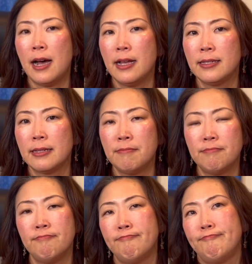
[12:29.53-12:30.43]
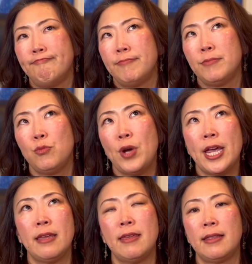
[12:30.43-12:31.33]
some
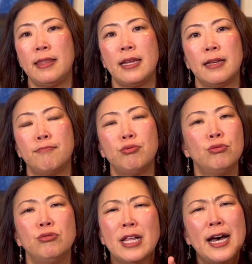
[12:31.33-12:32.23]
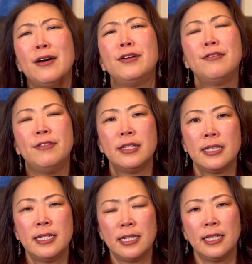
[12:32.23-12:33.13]
way that they can pull out of this
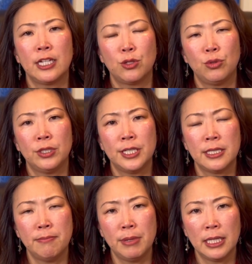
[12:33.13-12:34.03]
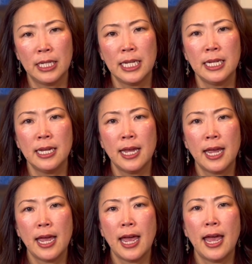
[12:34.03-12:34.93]
intellectual disability
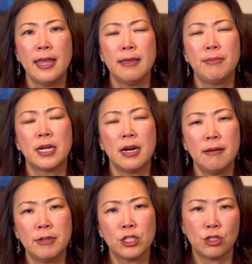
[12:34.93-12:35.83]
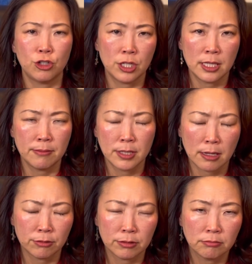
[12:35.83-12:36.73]
and then become a surgeon
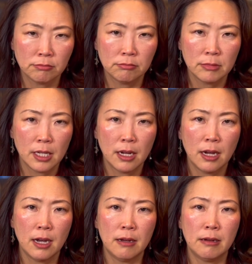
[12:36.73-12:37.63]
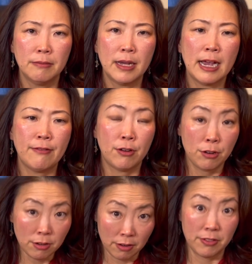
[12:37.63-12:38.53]
themselves. I've
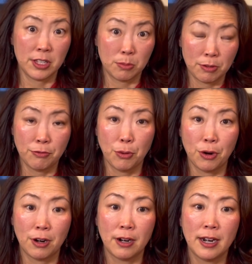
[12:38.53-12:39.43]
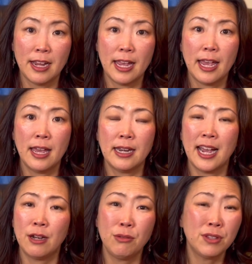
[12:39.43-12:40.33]
heard of this before, and I
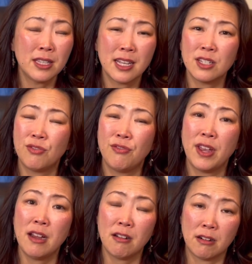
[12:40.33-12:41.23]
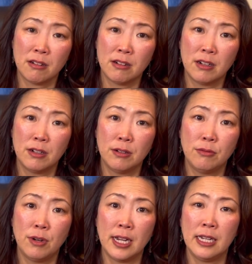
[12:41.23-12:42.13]
don't think that's fair,
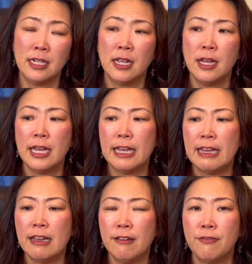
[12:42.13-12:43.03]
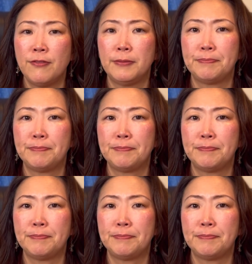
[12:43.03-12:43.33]
right? If